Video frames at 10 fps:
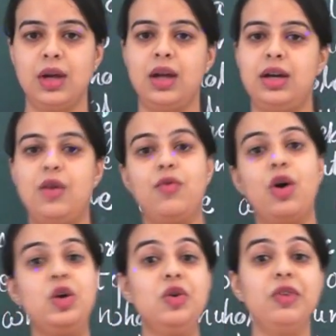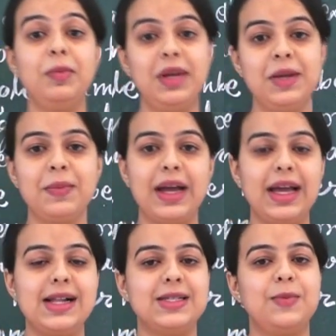Now what do we mean by
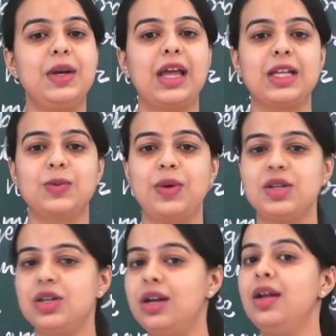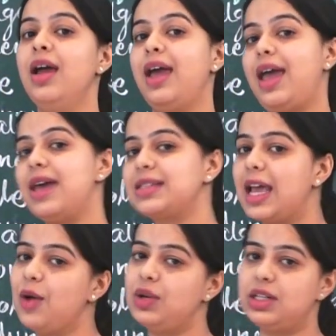algebraic expression? As I
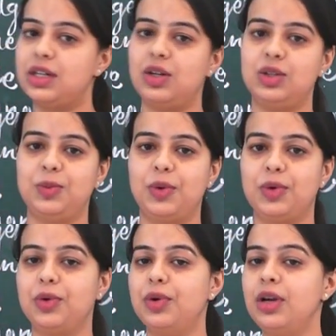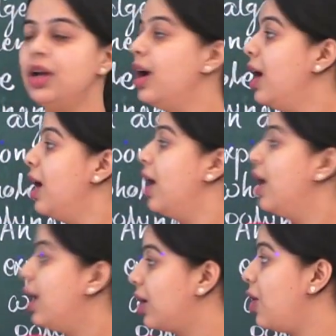have written on the board,
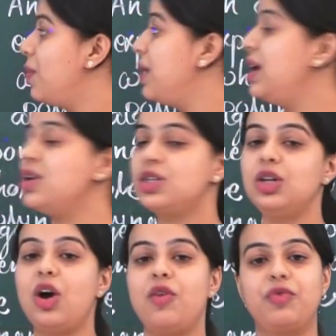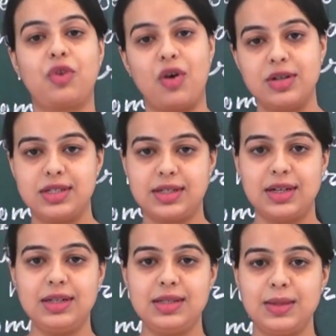a combination of
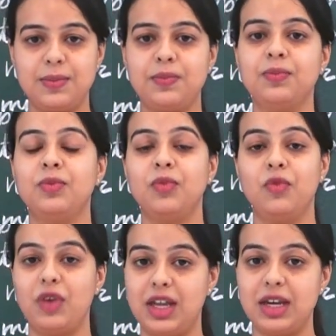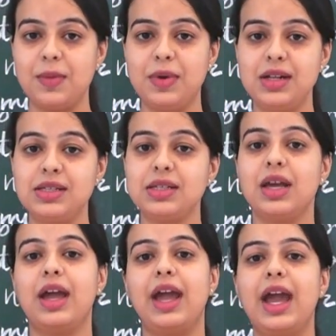constants, variables
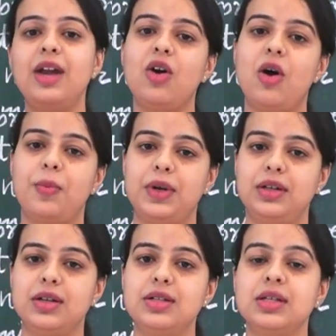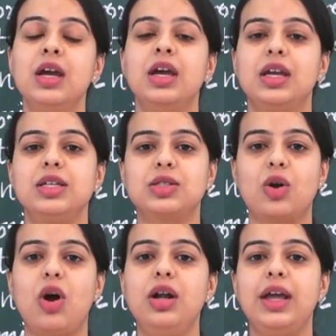and operators is
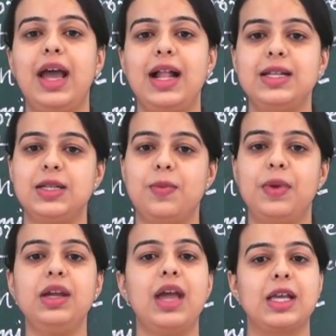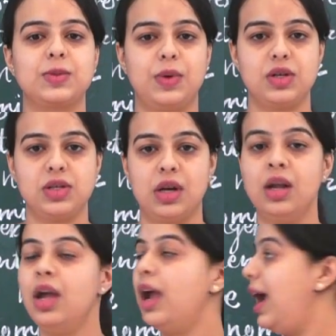called algebraic expression.
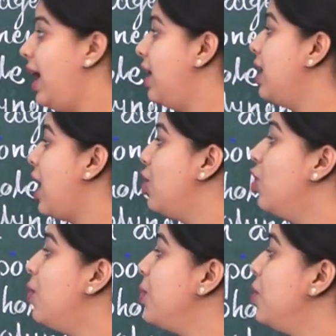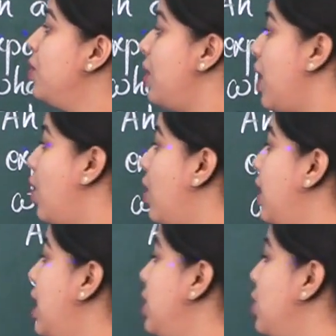And I hope you
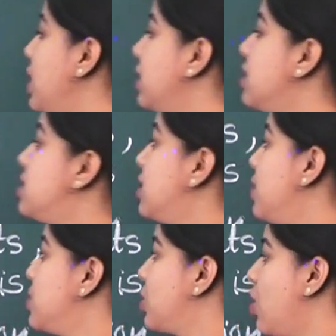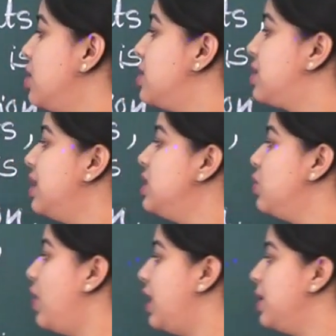all are knowing these terms constants,
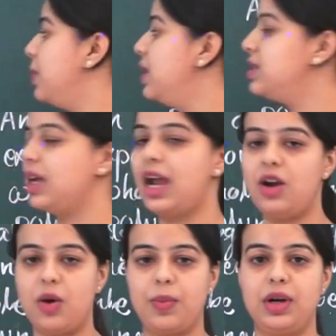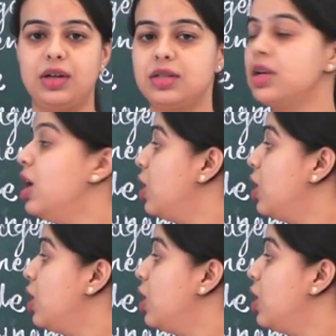variables and operators.